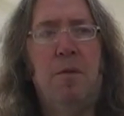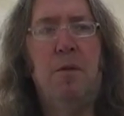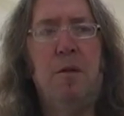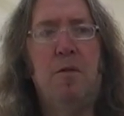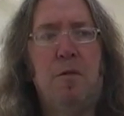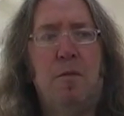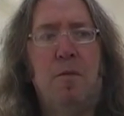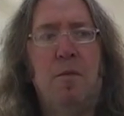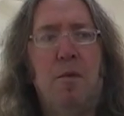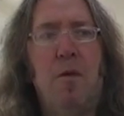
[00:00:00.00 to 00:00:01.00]

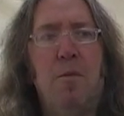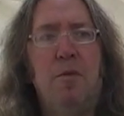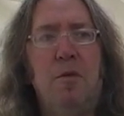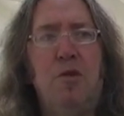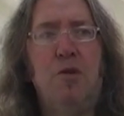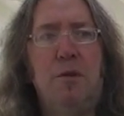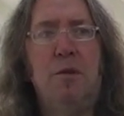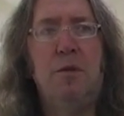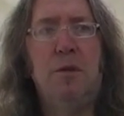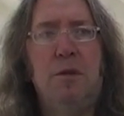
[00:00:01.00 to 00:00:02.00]
This
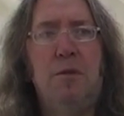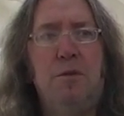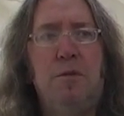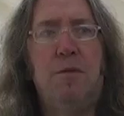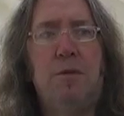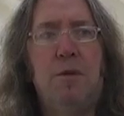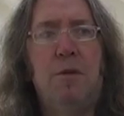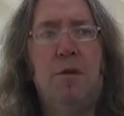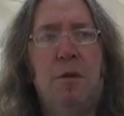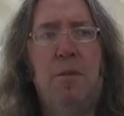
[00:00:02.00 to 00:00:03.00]
composition is
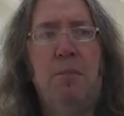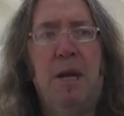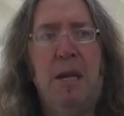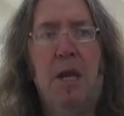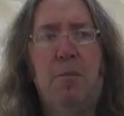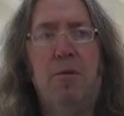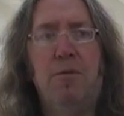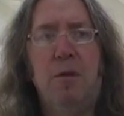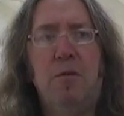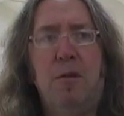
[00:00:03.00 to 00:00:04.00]
made up of
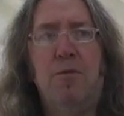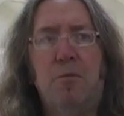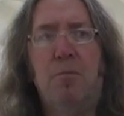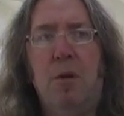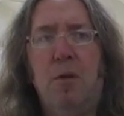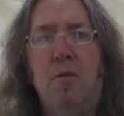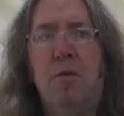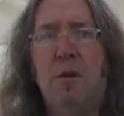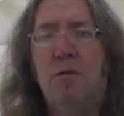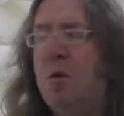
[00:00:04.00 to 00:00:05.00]
these different blues,
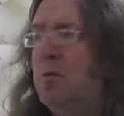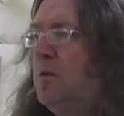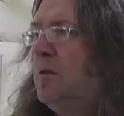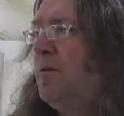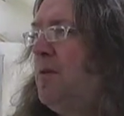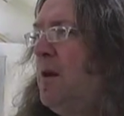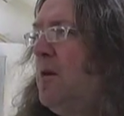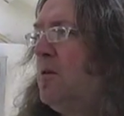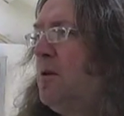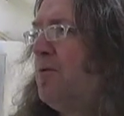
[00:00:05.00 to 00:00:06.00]
and it's almost as if they
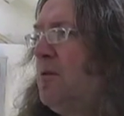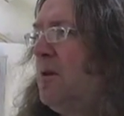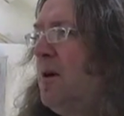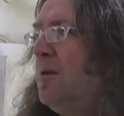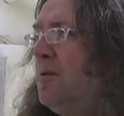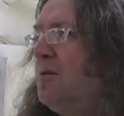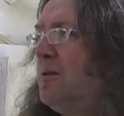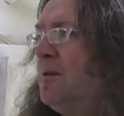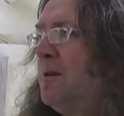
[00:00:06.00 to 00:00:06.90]
are different colours.